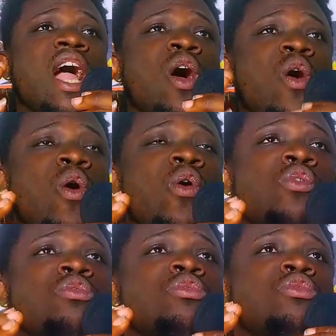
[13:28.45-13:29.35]

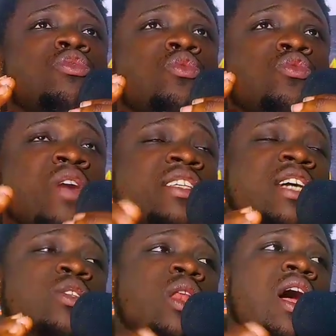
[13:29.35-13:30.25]
or to create
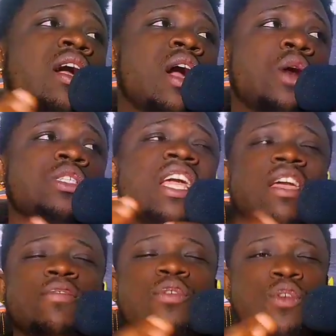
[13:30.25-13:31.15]
a dollar account
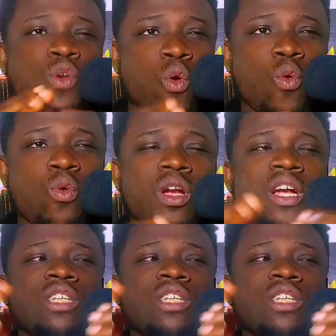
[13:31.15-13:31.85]
if you know